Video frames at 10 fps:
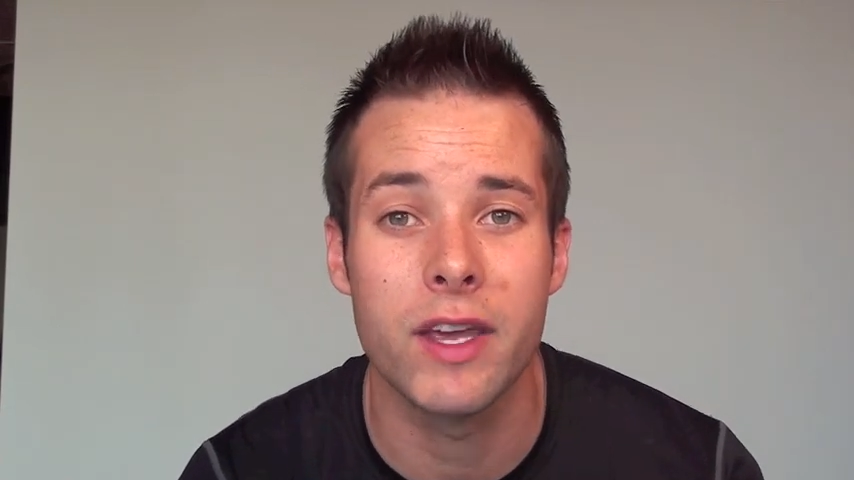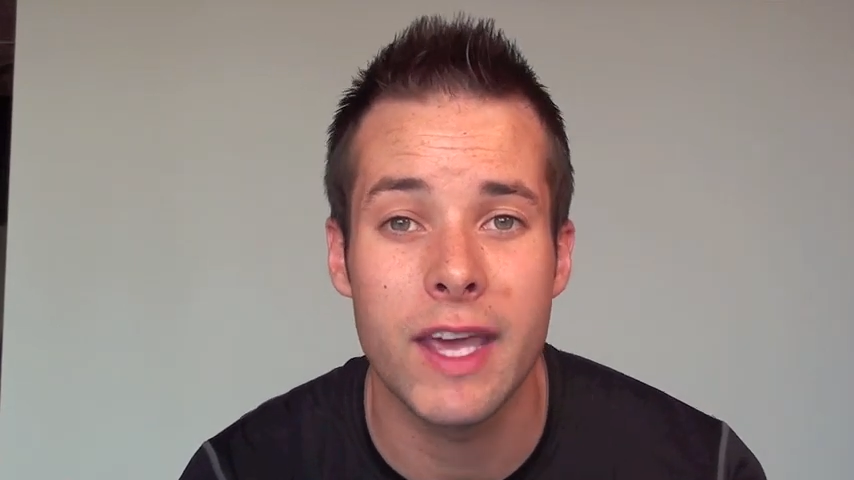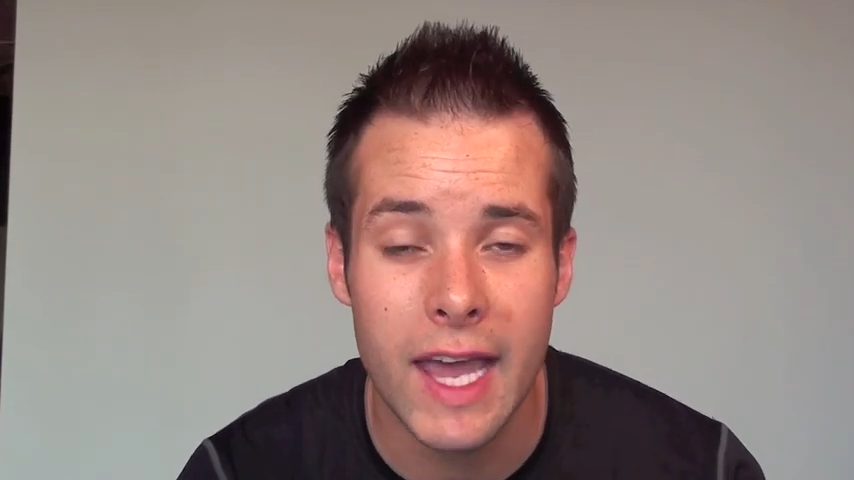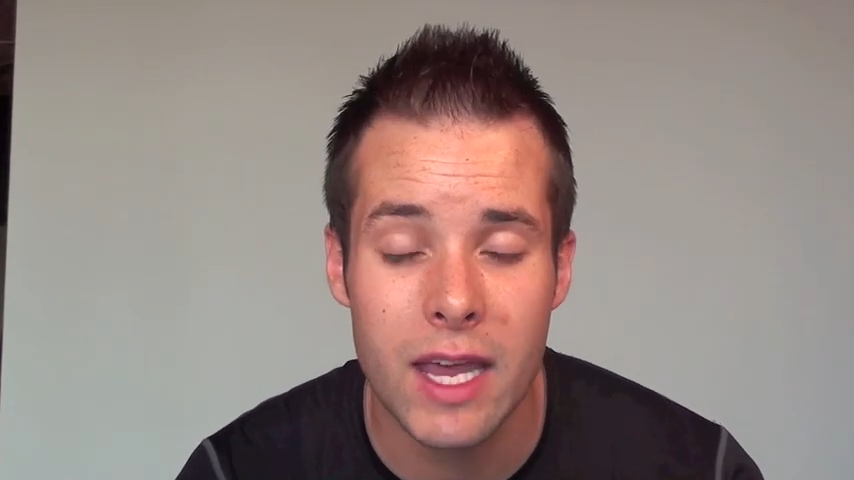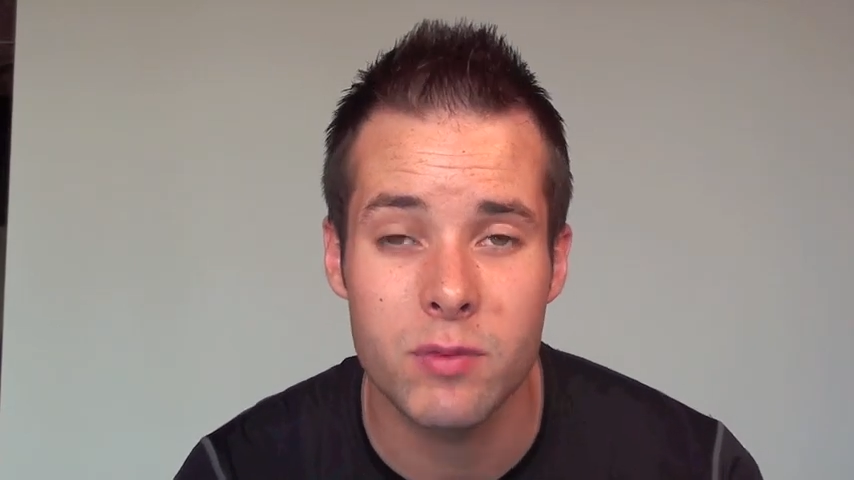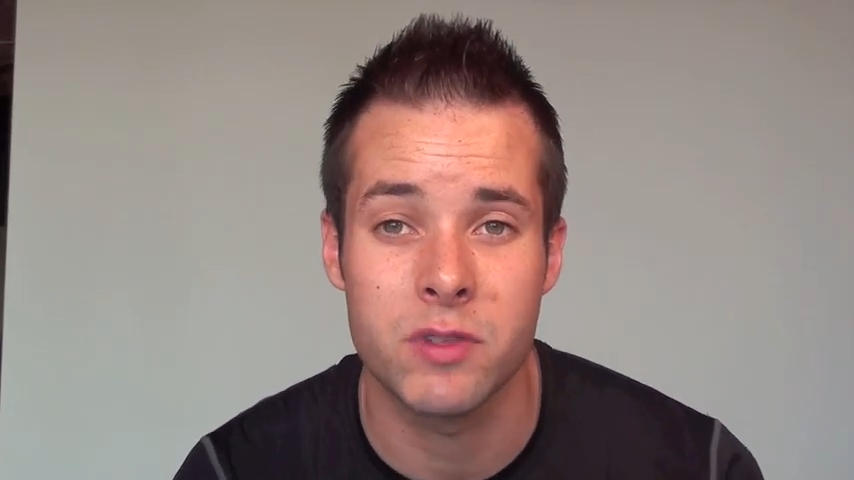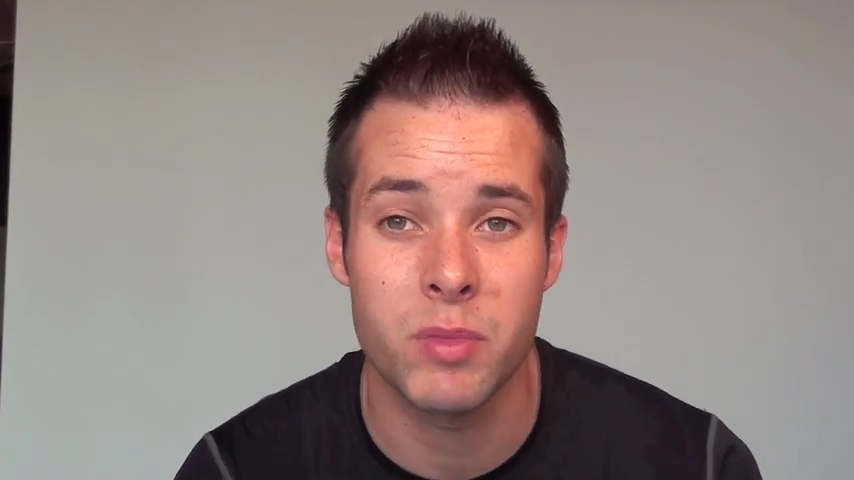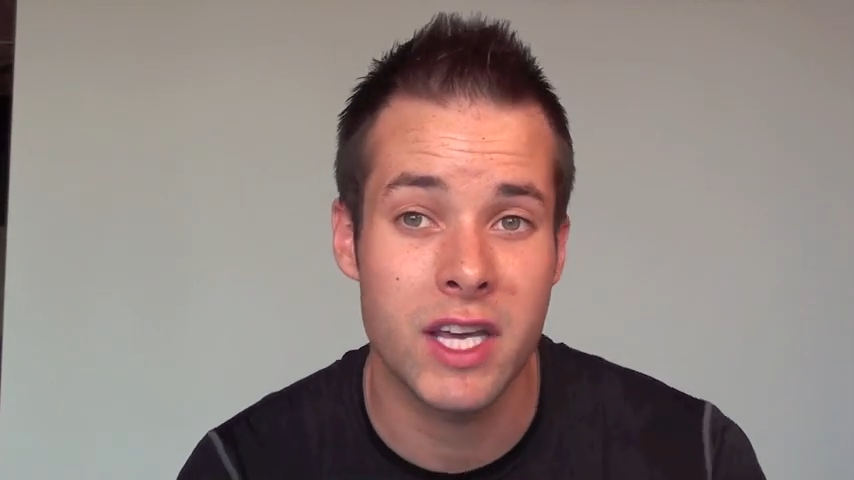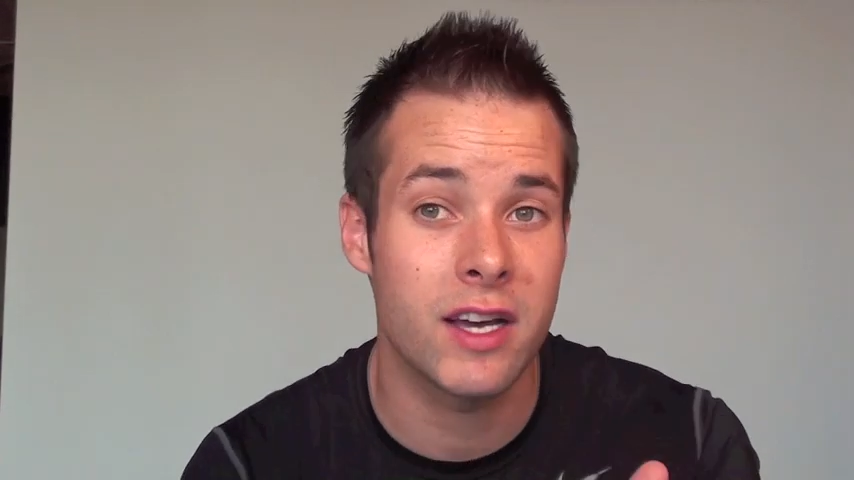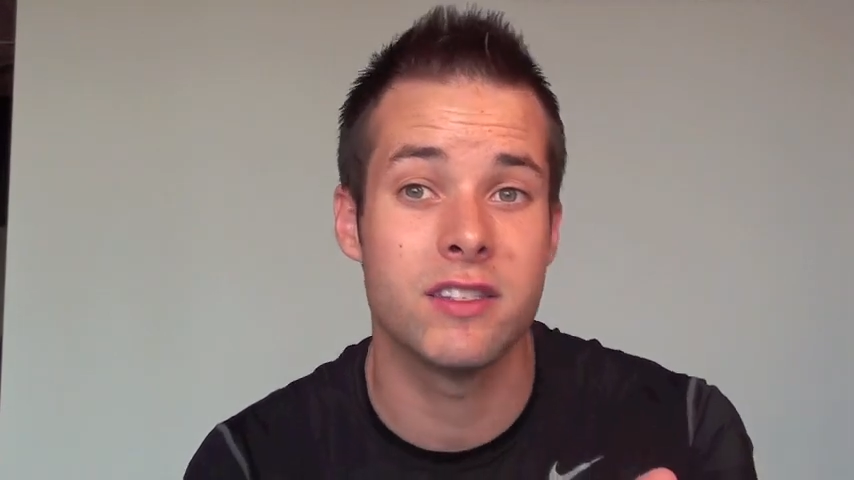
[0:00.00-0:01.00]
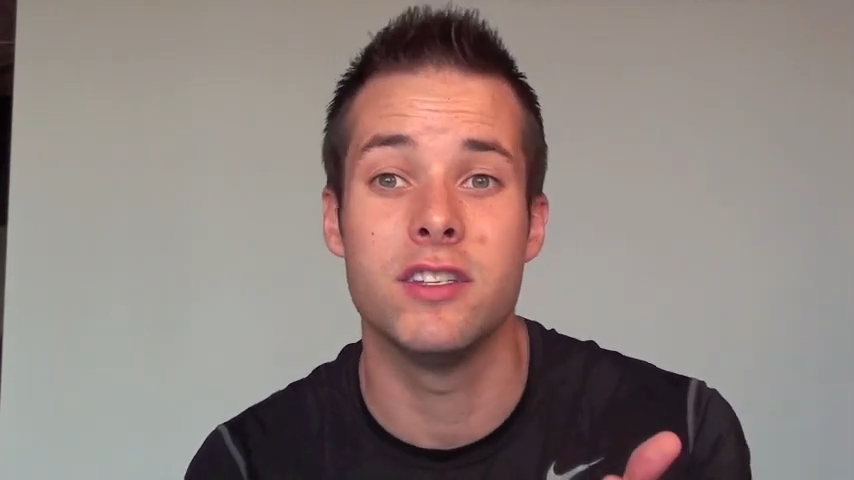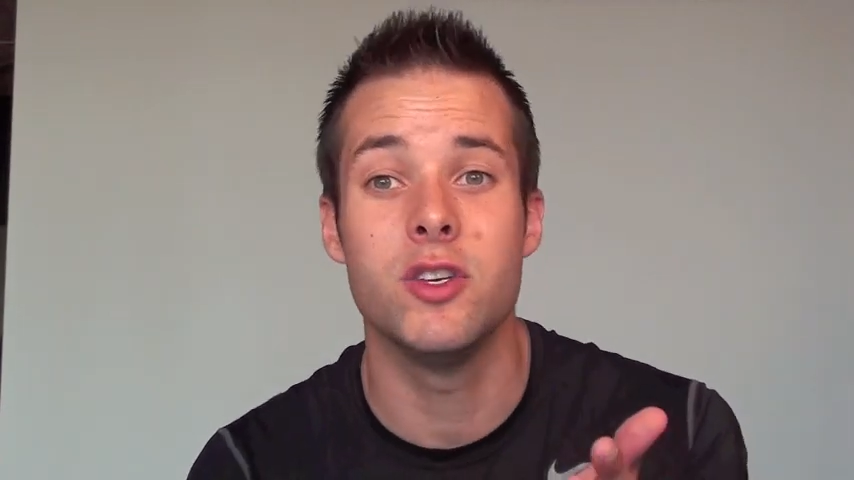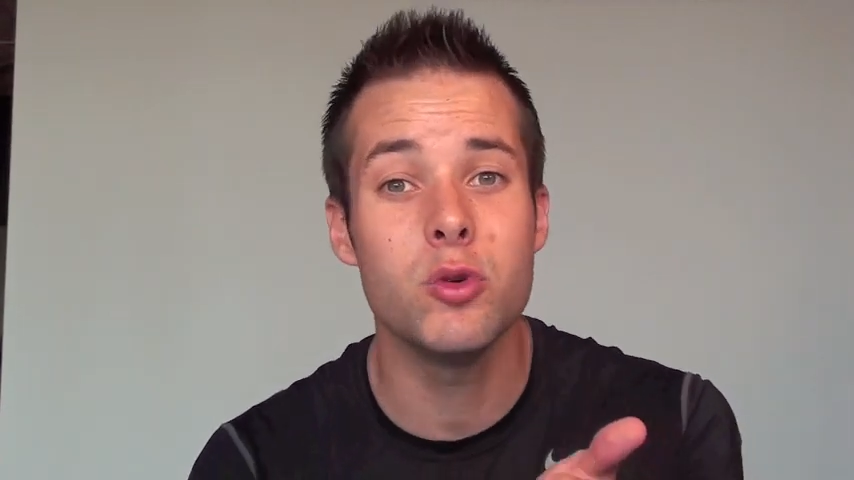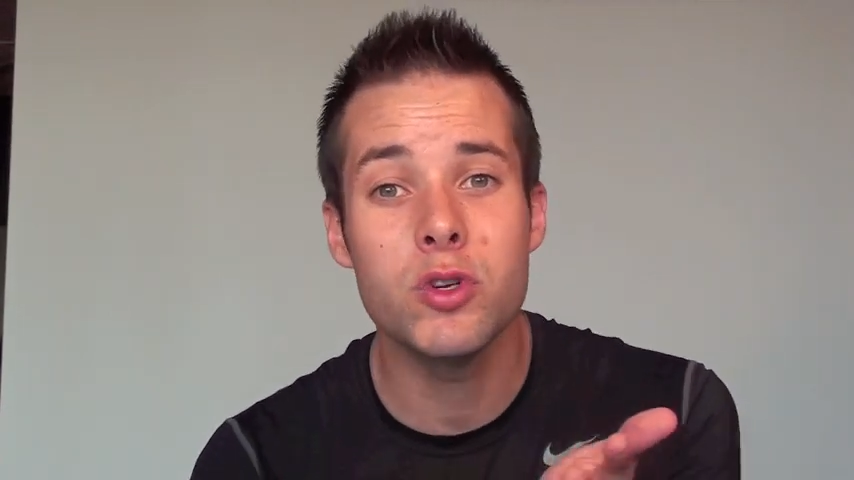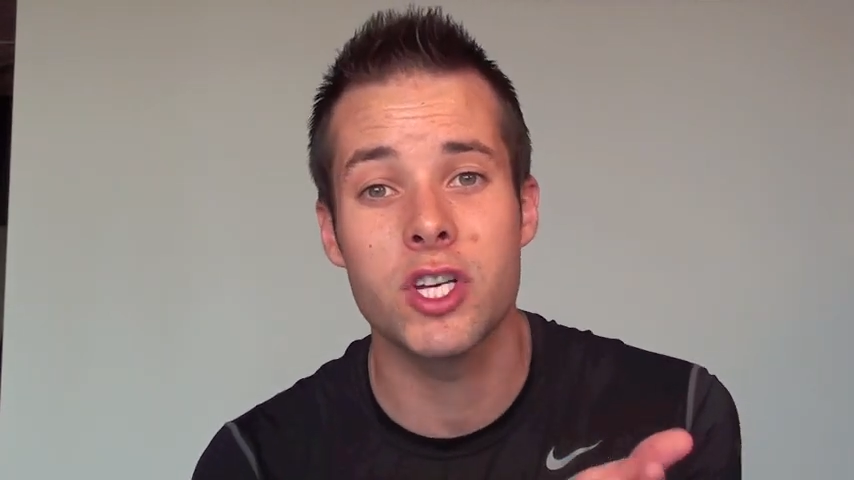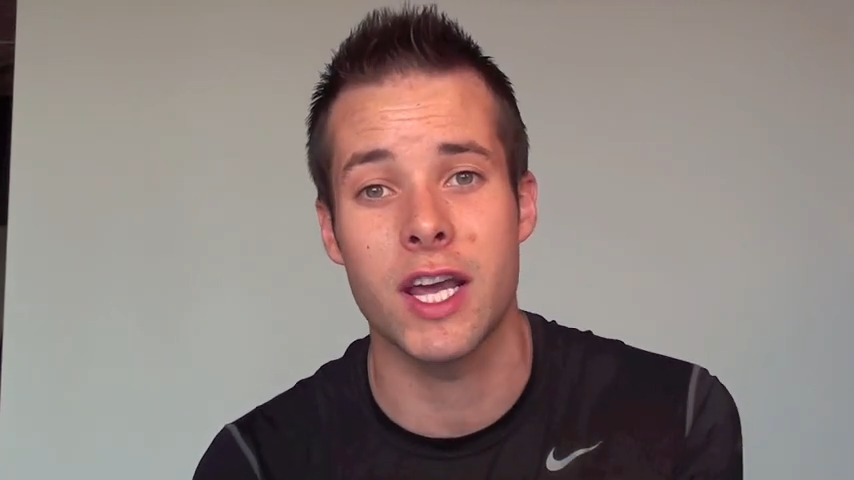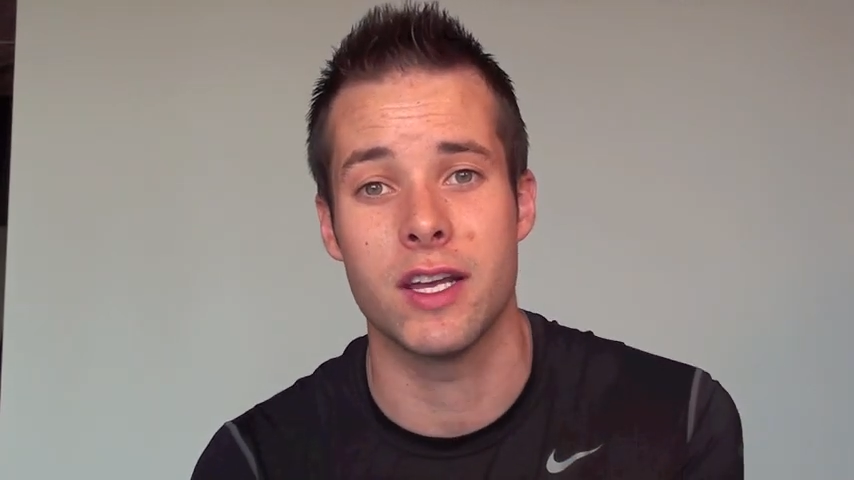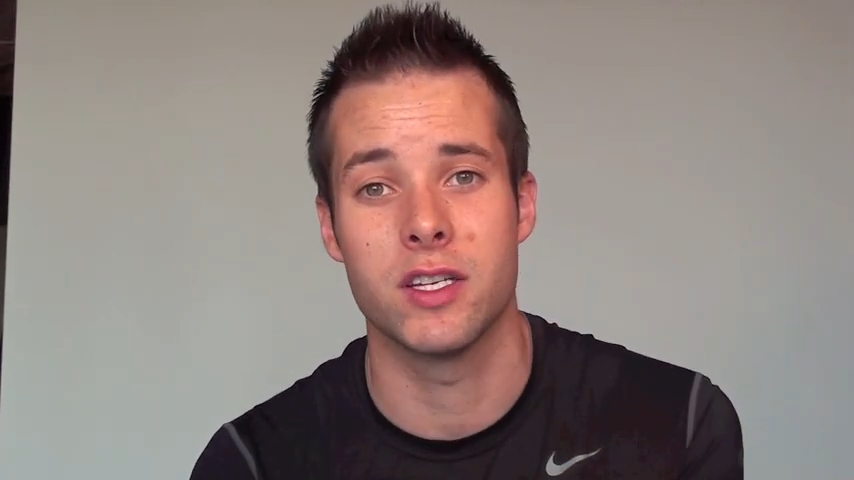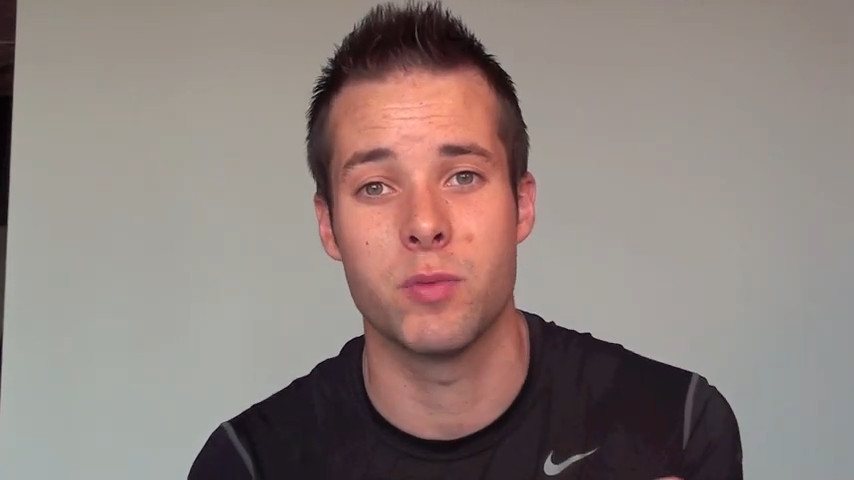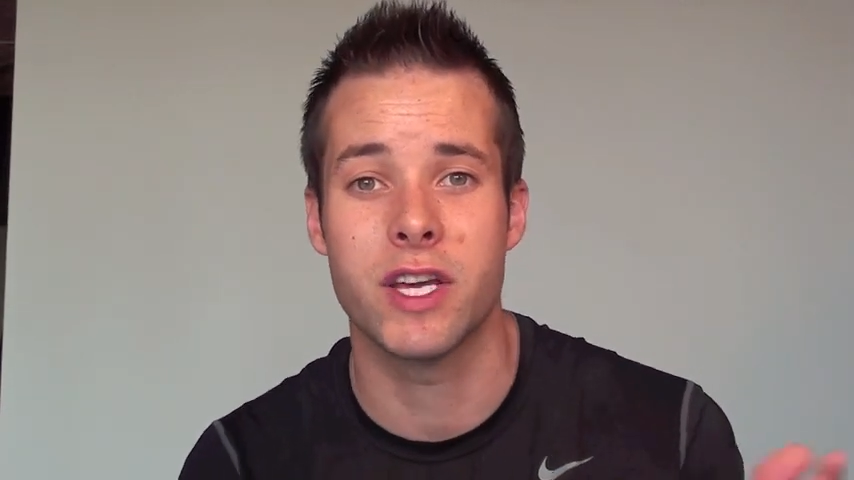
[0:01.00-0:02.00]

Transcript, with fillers: games because you changed,